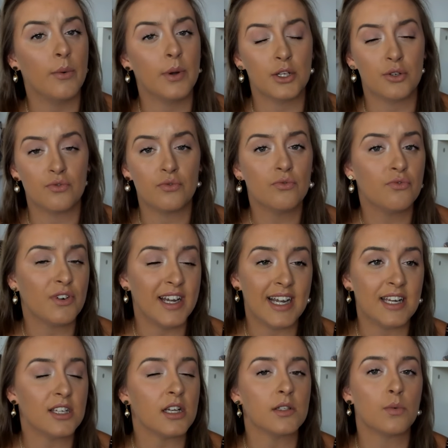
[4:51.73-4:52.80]
which
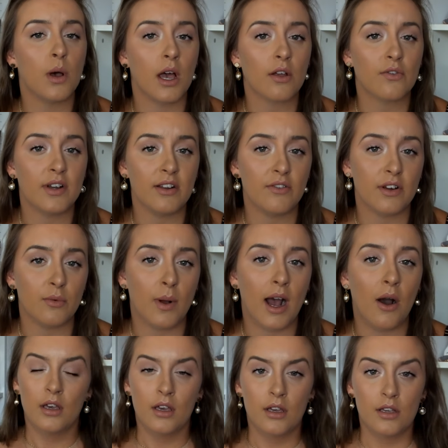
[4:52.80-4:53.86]
really does work really, really well.